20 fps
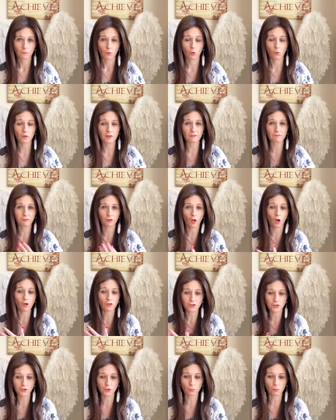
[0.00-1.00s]
or they've
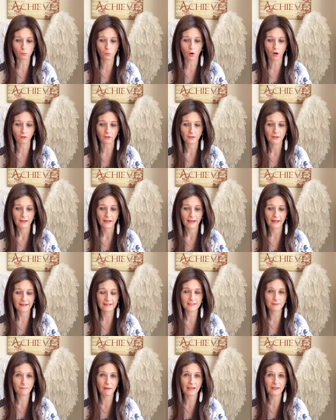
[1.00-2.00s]
lost someone, and
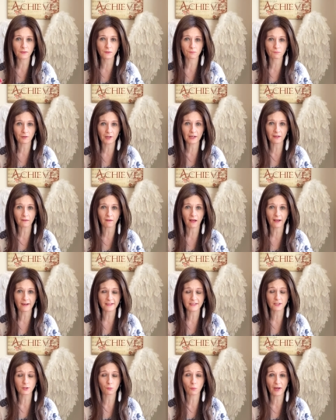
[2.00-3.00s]
it's made them
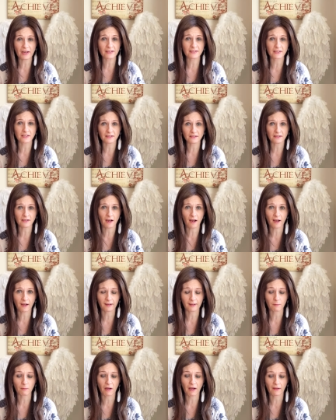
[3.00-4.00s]
realise they're wasting
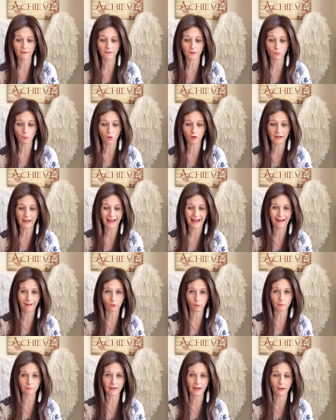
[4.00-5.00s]
time and they want to
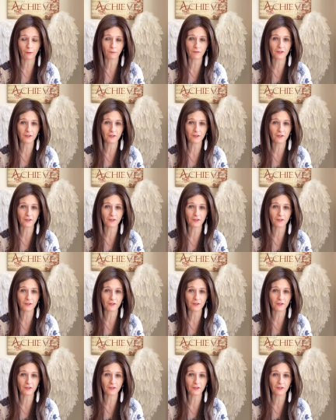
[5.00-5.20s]
help now.